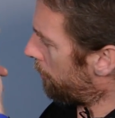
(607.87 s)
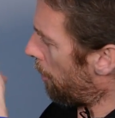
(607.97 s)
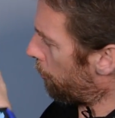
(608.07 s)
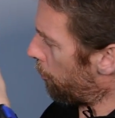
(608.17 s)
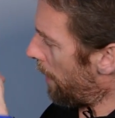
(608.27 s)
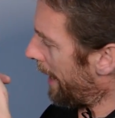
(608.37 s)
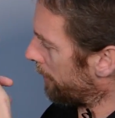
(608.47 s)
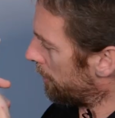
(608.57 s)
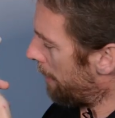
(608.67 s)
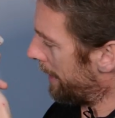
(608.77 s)
of
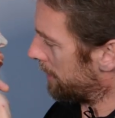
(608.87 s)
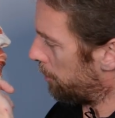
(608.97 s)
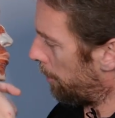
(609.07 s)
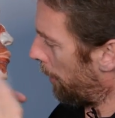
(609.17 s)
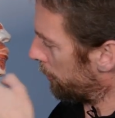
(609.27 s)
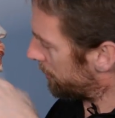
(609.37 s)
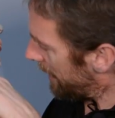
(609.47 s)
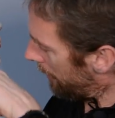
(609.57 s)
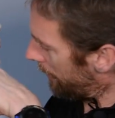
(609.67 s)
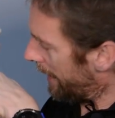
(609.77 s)
around the mandible
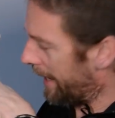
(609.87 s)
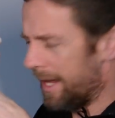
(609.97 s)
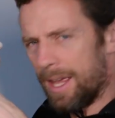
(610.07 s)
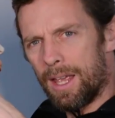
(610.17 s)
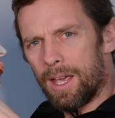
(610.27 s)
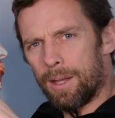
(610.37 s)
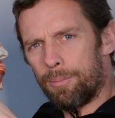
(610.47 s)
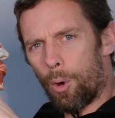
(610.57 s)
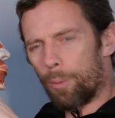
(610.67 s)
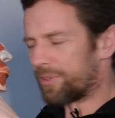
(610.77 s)
posteriorly
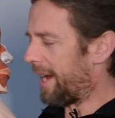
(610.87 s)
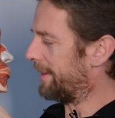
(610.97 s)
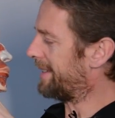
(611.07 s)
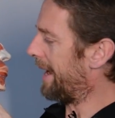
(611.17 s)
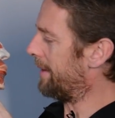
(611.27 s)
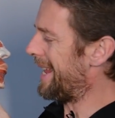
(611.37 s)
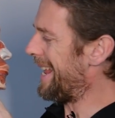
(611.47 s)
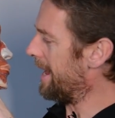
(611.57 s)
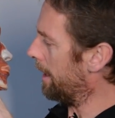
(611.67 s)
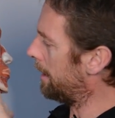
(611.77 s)
and pops out down
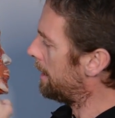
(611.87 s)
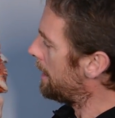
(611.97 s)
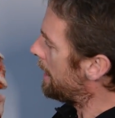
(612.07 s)
here.